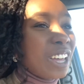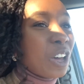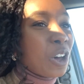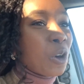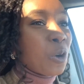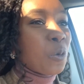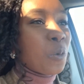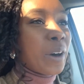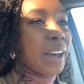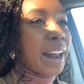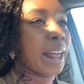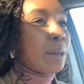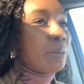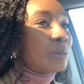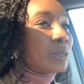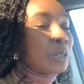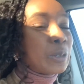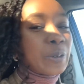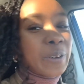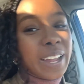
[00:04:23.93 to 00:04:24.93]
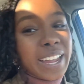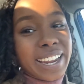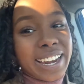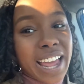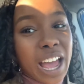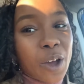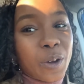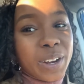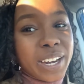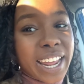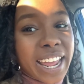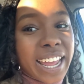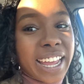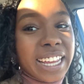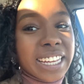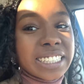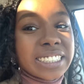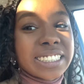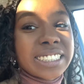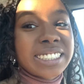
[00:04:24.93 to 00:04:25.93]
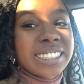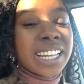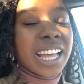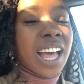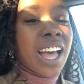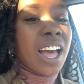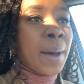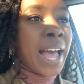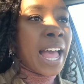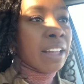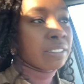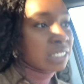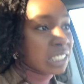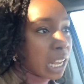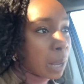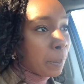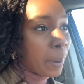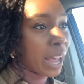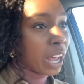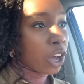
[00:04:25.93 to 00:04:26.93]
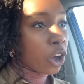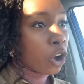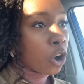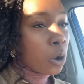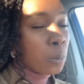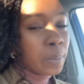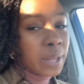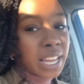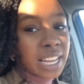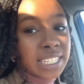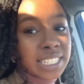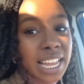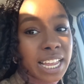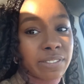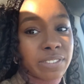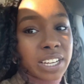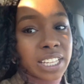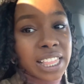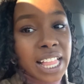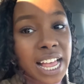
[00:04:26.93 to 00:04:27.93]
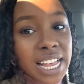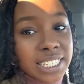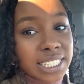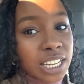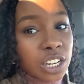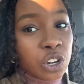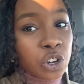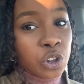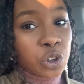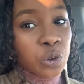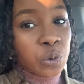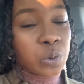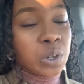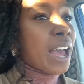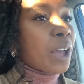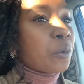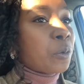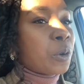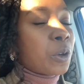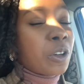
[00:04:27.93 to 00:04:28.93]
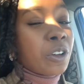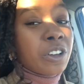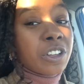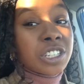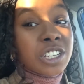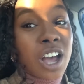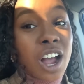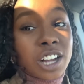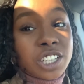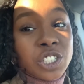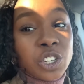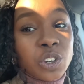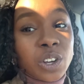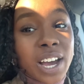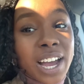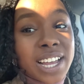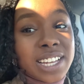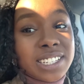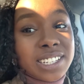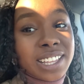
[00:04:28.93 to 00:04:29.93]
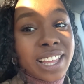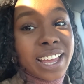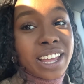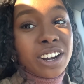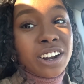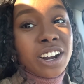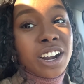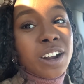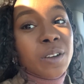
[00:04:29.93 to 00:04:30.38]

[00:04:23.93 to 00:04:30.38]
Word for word: what I'm doing nowadays. I have to get back home because I have a class at noon. I will talk to you guys later.